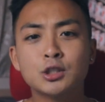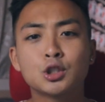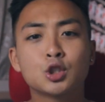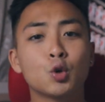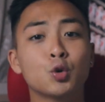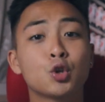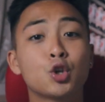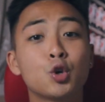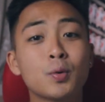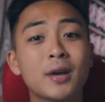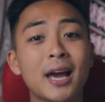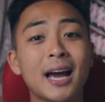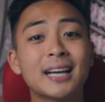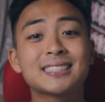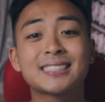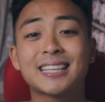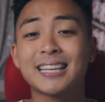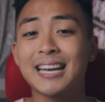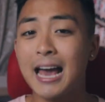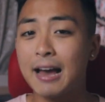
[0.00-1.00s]
so you
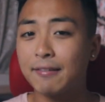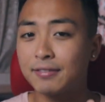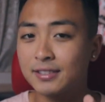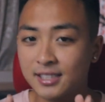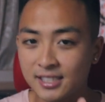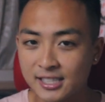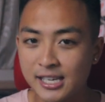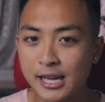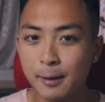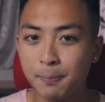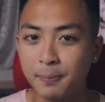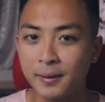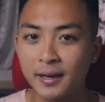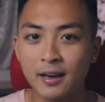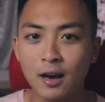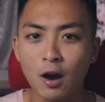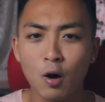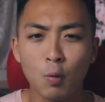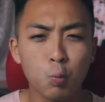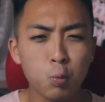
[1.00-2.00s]
guys can have a sneak
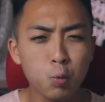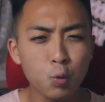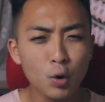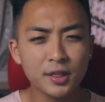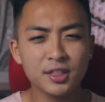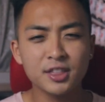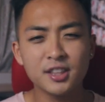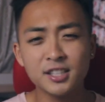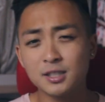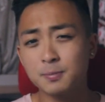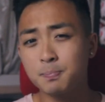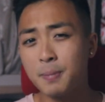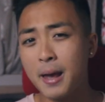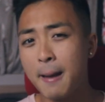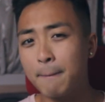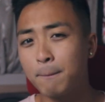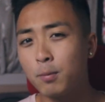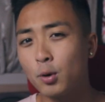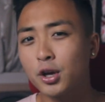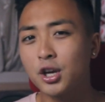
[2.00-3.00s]
peek of what this
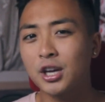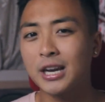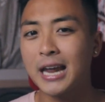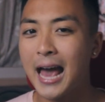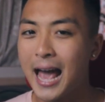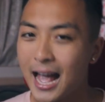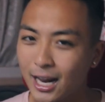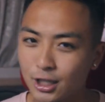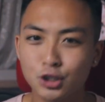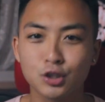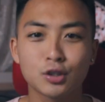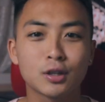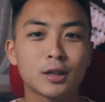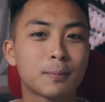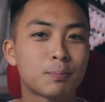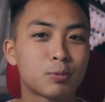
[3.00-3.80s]
bad boy can actually